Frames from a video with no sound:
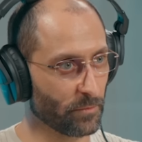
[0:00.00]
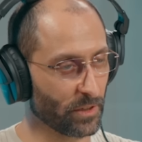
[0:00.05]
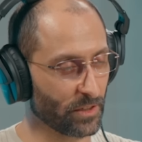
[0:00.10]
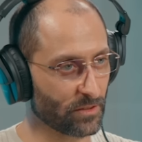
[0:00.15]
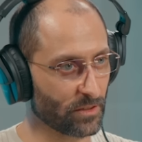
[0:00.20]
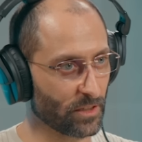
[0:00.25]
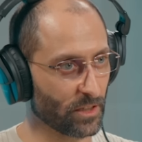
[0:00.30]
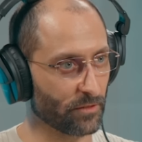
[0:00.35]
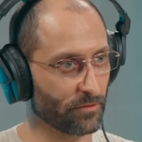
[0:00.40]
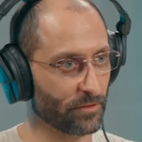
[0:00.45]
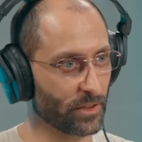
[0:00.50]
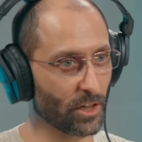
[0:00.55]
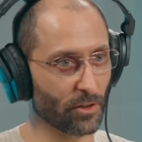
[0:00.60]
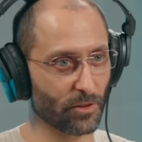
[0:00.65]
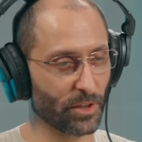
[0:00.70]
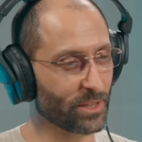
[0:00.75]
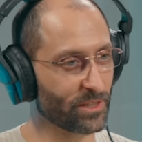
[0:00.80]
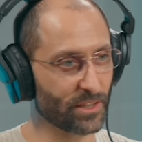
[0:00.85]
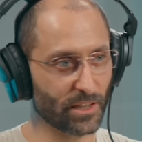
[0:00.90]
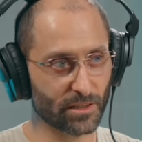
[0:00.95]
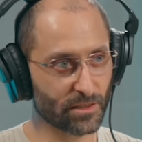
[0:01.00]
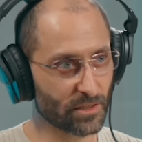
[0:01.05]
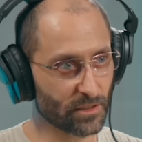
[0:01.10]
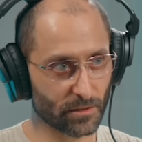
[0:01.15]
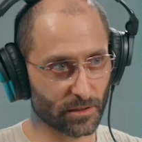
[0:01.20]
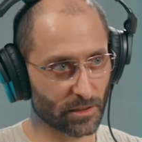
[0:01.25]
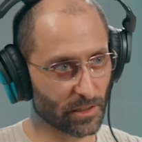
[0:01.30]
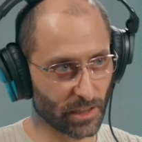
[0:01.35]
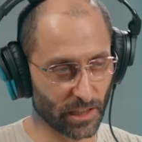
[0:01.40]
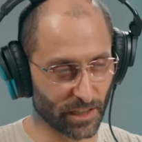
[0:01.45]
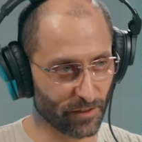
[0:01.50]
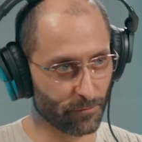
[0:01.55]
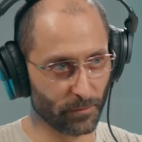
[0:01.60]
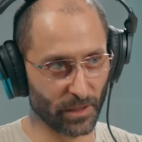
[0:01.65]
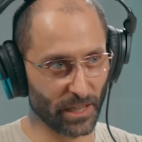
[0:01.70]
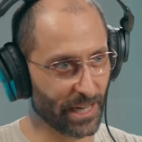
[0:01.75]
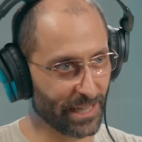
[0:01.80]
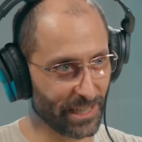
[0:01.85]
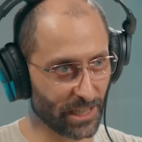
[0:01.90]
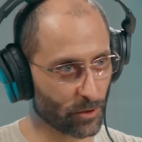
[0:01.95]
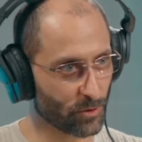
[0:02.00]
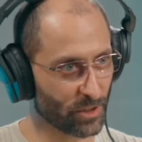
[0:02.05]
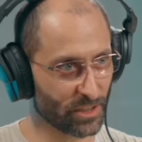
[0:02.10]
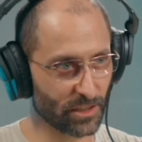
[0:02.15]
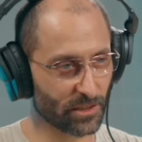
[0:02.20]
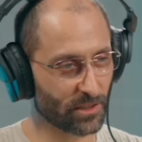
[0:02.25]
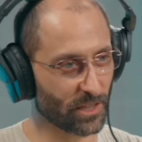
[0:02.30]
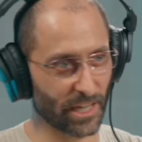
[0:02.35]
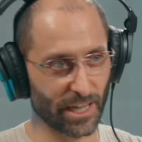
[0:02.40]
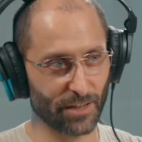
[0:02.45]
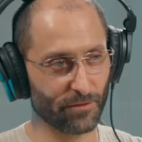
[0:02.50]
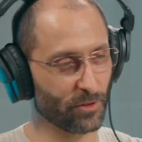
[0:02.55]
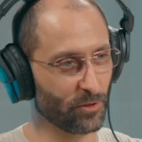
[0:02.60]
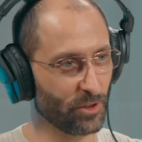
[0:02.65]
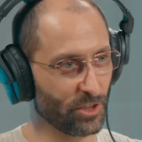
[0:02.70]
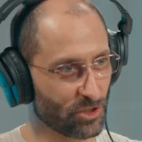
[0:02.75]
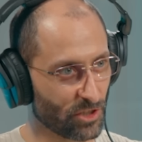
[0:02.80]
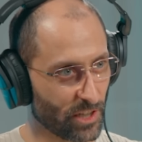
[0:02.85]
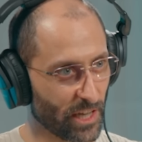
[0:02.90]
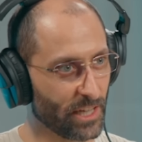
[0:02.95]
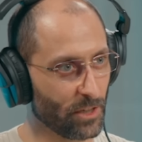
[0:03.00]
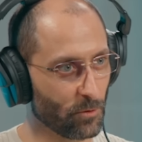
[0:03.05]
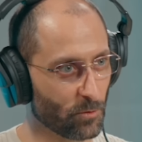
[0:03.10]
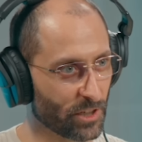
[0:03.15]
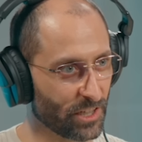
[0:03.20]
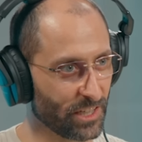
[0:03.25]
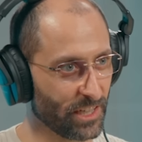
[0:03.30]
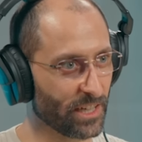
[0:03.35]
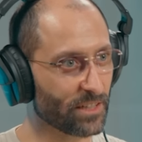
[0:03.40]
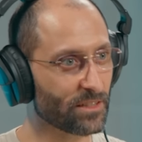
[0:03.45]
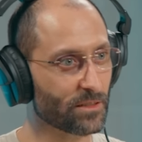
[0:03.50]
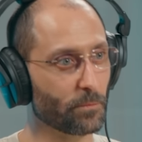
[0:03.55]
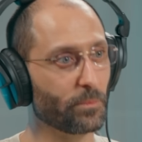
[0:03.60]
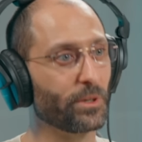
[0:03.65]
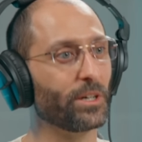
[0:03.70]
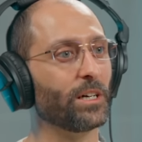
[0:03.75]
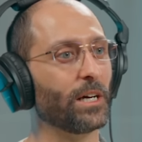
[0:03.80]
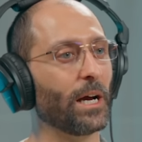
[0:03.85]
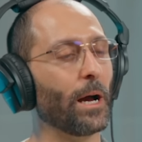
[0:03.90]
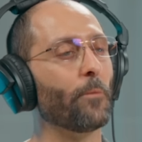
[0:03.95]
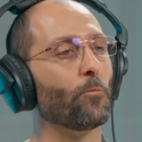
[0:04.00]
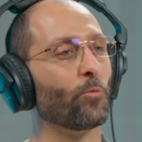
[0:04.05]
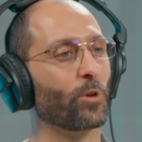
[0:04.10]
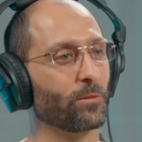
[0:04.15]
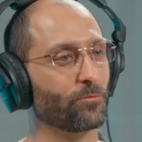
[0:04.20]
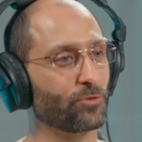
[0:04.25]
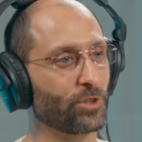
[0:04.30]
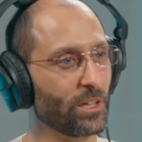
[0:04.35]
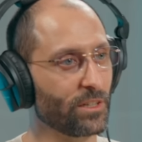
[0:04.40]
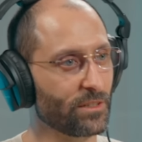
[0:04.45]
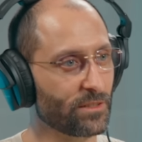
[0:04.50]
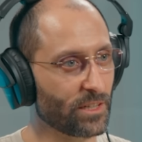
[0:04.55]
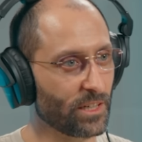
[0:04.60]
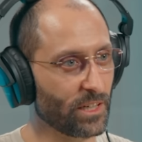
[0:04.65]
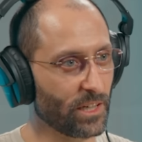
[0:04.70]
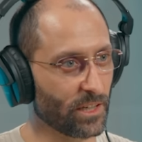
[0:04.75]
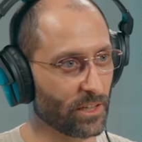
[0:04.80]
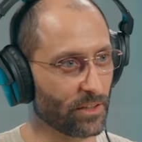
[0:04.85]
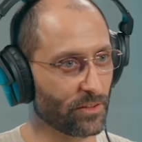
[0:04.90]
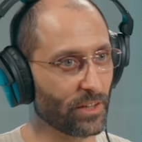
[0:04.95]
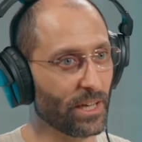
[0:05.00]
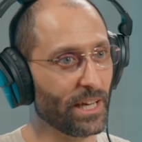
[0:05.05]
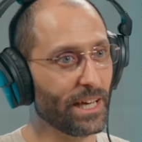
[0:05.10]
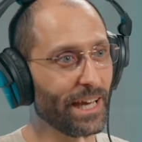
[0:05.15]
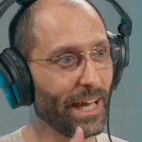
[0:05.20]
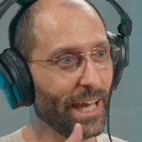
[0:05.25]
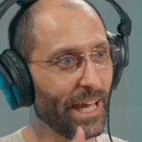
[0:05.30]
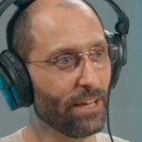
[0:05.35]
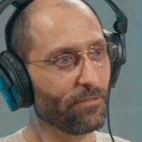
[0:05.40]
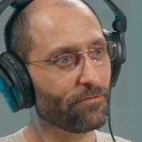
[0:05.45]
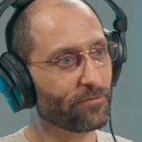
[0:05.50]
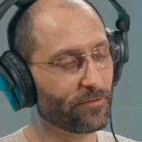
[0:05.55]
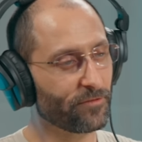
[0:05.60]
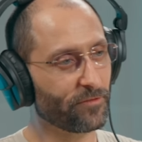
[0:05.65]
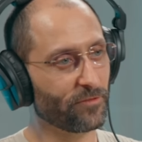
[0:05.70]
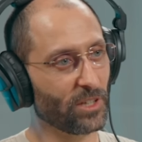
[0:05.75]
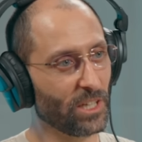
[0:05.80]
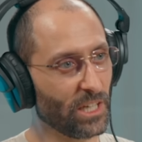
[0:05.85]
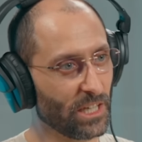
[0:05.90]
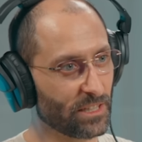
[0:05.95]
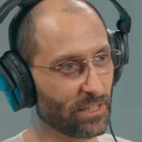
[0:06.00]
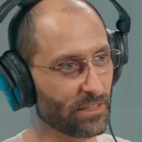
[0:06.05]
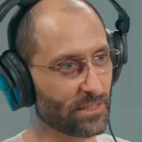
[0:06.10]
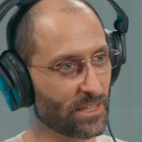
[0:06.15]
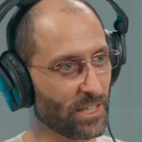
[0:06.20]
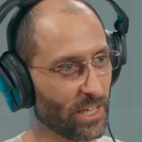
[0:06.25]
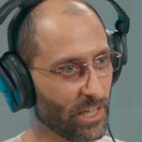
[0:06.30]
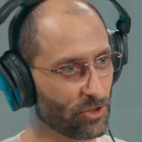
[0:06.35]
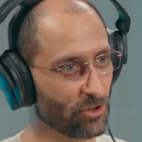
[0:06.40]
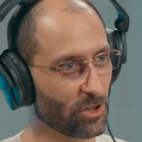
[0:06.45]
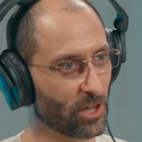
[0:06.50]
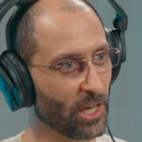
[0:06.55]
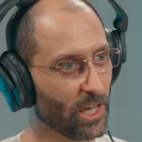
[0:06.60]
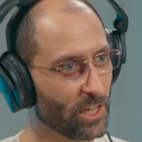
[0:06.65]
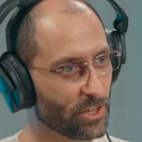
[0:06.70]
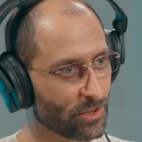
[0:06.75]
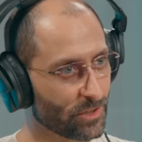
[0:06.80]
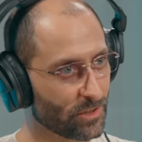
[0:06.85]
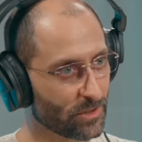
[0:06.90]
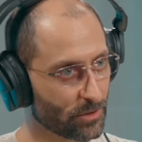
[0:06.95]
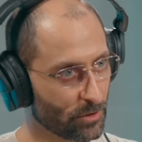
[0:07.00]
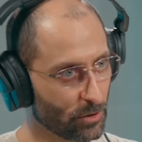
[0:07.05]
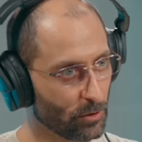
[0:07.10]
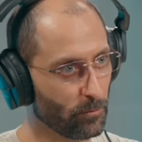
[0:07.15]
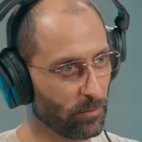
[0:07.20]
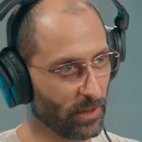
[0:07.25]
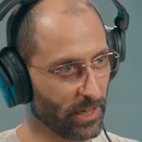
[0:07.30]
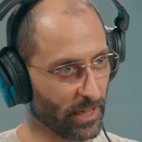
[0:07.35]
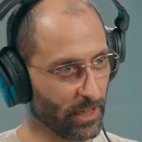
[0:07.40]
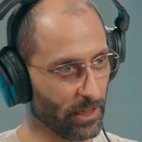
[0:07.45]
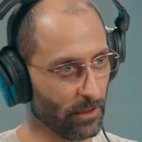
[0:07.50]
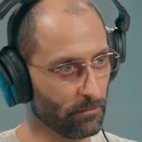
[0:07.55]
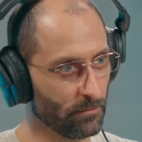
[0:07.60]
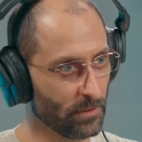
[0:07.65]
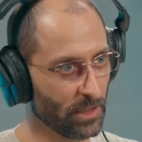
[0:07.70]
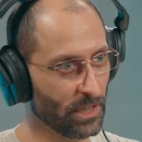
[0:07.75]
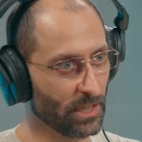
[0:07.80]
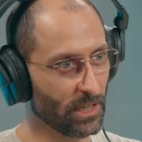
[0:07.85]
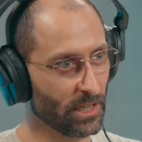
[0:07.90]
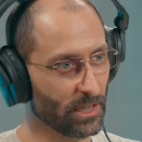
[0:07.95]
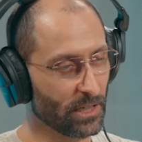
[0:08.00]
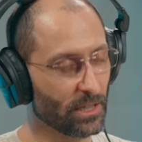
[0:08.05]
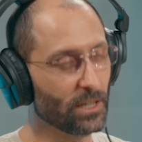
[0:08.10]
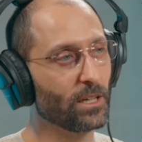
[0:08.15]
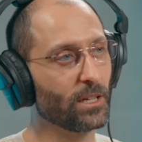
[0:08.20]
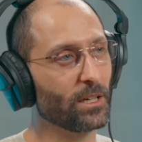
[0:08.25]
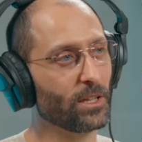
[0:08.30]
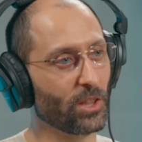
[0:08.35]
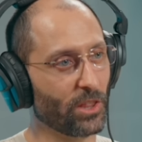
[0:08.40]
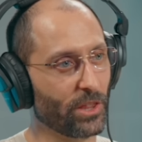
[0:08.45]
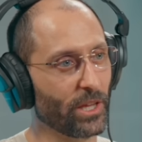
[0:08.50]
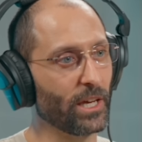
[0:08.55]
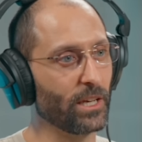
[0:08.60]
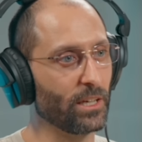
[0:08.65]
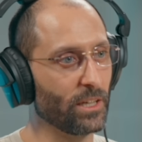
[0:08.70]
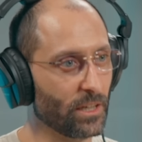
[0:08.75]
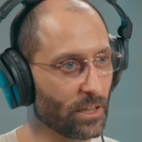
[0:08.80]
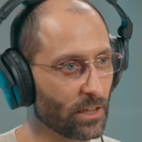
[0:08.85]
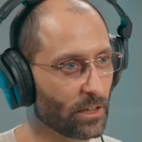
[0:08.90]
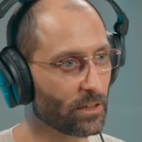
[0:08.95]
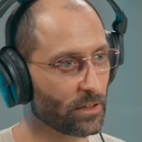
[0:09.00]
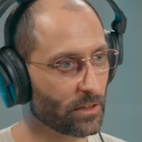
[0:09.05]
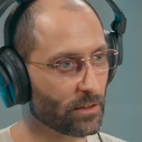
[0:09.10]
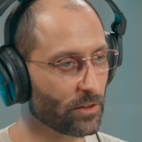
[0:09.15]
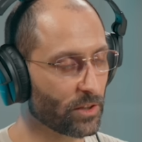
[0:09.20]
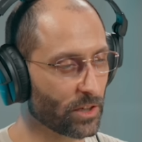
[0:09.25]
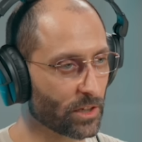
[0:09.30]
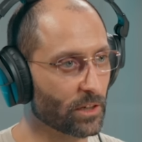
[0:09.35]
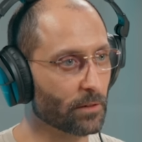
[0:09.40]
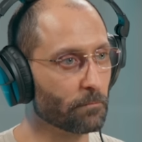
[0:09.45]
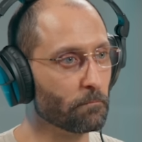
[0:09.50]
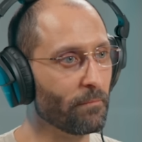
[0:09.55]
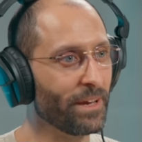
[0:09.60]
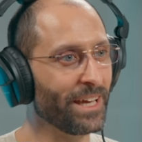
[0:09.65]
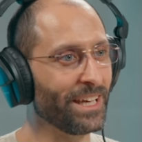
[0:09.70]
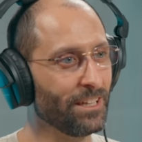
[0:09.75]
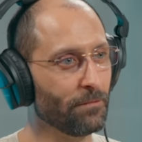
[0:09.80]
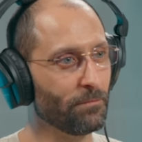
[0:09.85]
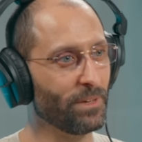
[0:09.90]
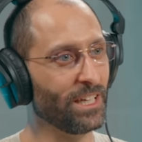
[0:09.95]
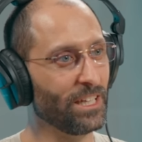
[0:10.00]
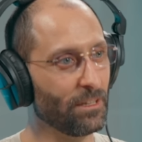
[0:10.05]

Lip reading: myself. Now, that doesn't give me any credit. I haven't reached anywhere yet. But what I'm trying to say is, if it is the education to blame, then there are many,